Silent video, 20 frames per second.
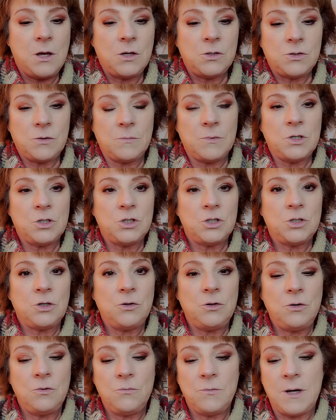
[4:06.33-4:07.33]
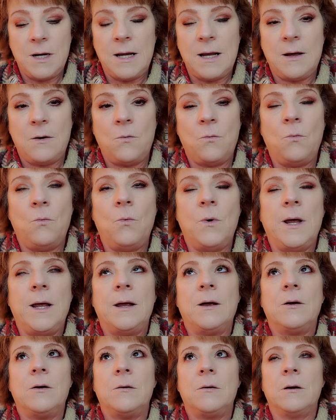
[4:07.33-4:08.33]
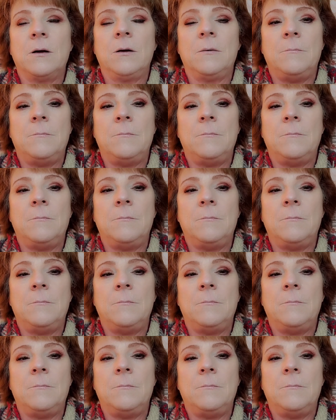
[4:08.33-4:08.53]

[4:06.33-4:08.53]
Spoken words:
So I'm going to show you right now where